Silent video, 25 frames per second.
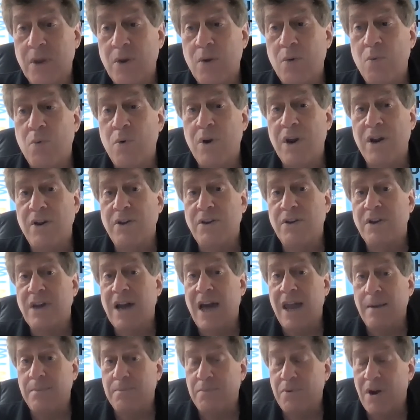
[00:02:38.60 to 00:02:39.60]
where you
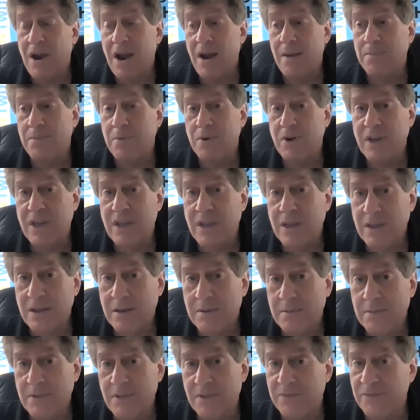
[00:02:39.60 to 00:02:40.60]
got a property,
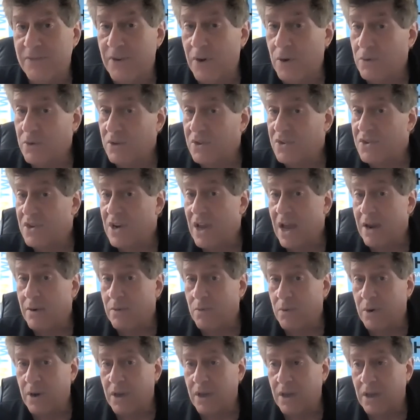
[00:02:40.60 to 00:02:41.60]
the phone is not
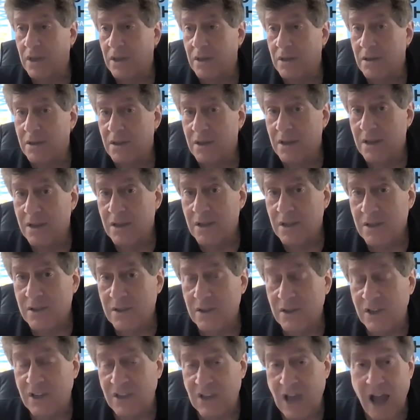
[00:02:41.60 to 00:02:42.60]
ringing,
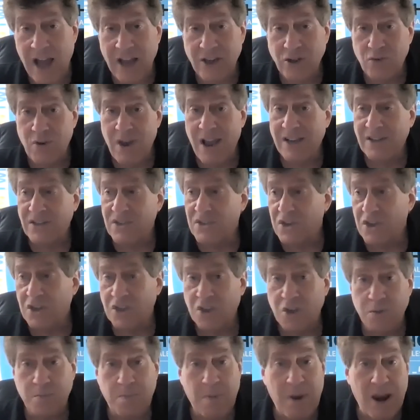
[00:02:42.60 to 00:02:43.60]
the contract is
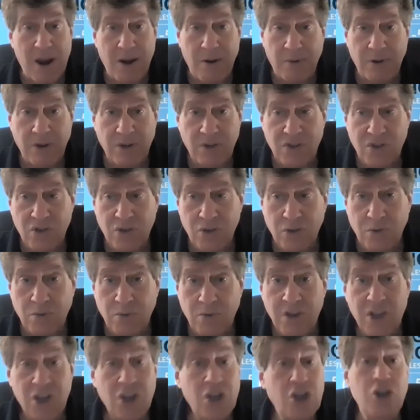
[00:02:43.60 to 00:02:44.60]
expiring
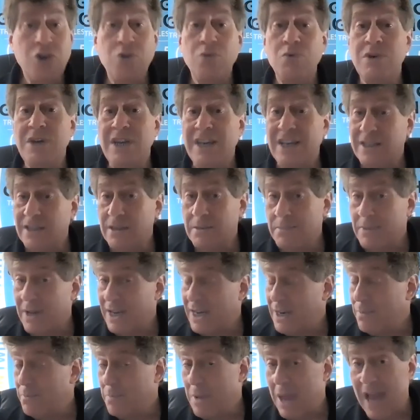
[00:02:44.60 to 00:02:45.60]
soon, you need the
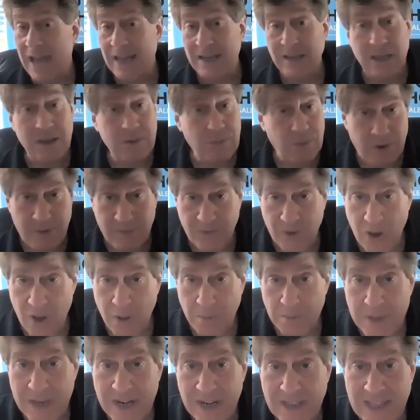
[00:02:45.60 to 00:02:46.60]
money badly. We've all
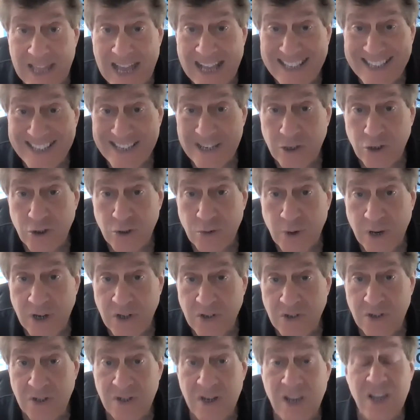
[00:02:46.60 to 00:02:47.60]
been in that
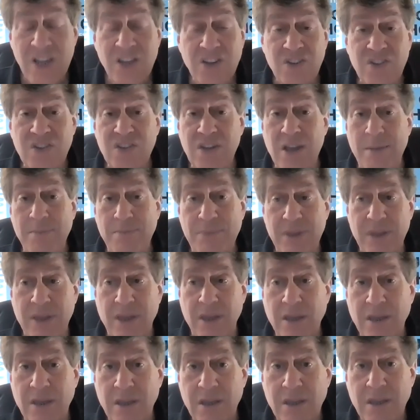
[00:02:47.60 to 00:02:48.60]
situation.
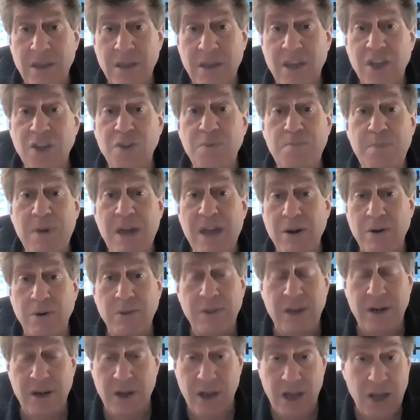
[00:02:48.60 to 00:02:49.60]
Something is better
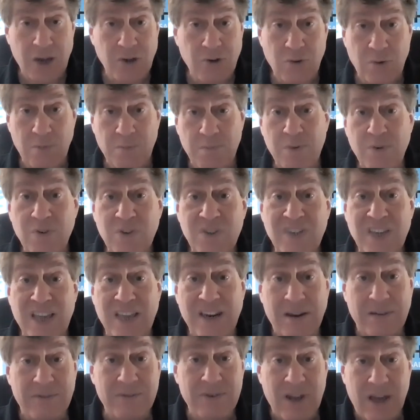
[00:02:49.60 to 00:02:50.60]
than
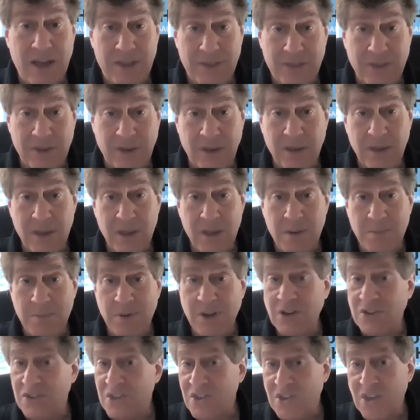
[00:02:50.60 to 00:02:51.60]
100% of nothing.
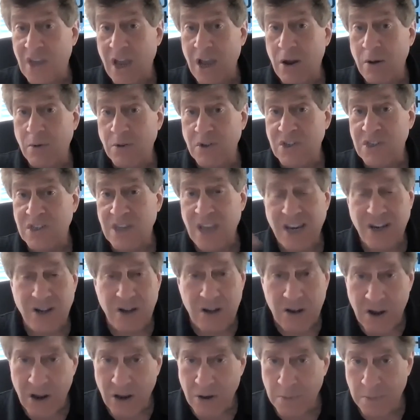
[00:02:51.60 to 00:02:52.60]
Because as I always say,
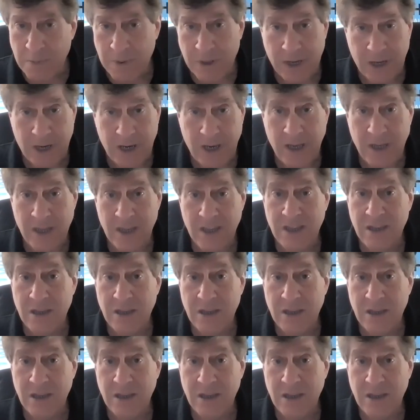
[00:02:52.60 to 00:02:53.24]
nobody,